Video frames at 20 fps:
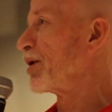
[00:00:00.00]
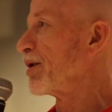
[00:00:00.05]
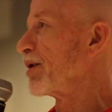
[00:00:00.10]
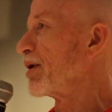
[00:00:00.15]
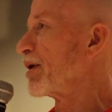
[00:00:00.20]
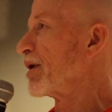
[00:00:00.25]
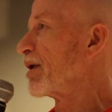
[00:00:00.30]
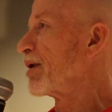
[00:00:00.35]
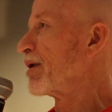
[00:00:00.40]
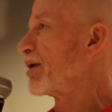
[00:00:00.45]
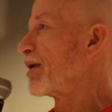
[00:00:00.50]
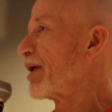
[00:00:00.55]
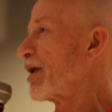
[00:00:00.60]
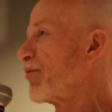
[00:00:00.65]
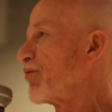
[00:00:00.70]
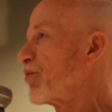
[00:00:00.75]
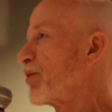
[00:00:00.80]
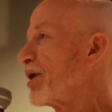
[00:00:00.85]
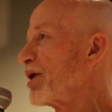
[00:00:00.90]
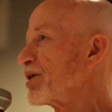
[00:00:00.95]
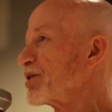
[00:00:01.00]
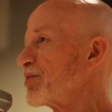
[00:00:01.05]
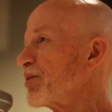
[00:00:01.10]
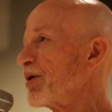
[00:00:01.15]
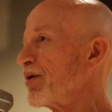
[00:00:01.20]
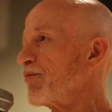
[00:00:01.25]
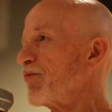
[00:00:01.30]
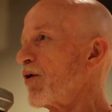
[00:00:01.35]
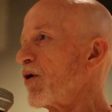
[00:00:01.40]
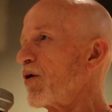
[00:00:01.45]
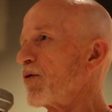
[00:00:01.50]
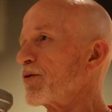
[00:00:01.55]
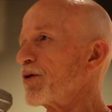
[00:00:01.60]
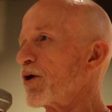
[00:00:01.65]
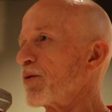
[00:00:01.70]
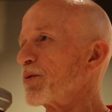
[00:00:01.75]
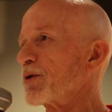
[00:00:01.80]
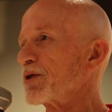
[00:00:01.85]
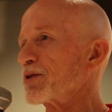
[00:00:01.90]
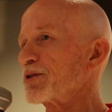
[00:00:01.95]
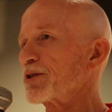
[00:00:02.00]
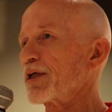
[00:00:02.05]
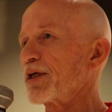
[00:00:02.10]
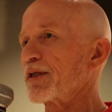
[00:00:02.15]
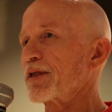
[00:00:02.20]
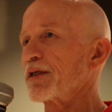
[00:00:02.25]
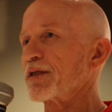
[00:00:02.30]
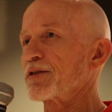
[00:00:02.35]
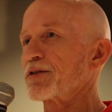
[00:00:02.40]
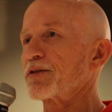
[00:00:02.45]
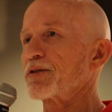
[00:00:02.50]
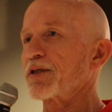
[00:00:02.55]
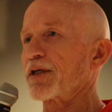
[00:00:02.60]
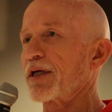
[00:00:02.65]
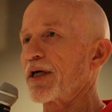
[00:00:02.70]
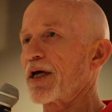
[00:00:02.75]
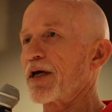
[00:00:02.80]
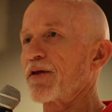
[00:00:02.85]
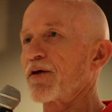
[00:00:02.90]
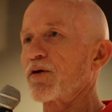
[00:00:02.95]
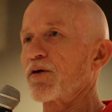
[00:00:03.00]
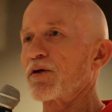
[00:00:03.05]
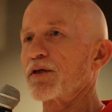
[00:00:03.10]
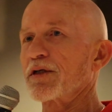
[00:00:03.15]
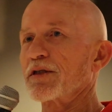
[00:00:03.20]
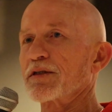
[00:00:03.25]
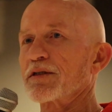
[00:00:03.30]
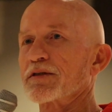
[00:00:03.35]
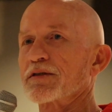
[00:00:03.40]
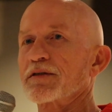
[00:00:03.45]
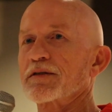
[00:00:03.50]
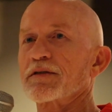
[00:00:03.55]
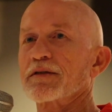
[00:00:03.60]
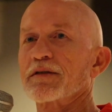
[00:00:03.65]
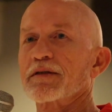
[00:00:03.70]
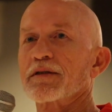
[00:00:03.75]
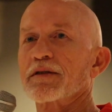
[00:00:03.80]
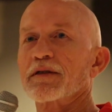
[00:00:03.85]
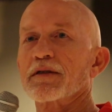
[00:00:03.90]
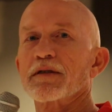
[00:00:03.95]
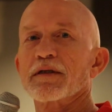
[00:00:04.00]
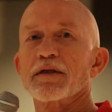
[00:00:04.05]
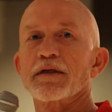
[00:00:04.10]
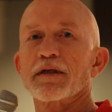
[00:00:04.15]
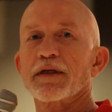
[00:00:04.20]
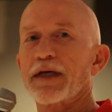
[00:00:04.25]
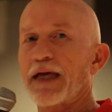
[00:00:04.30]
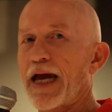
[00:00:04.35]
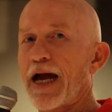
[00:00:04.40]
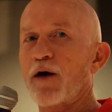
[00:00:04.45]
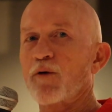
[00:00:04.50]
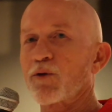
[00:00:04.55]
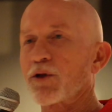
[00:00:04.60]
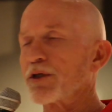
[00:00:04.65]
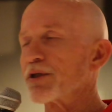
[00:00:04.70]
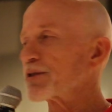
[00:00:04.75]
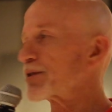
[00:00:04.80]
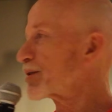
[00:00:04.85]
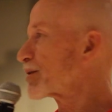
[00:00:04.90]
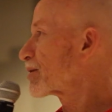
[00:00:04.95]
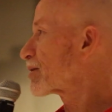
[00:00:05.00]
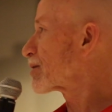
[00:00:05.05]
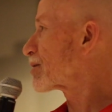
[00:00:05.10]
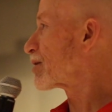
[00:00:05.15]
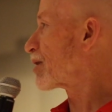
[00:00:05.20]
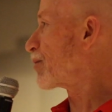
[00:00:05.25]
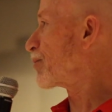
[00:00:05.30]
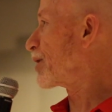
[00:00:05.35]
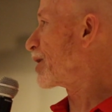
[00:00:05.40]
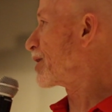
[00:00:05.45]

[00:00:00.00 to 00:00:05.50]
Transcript: and everybody that's been involved helping us get this together is countless. I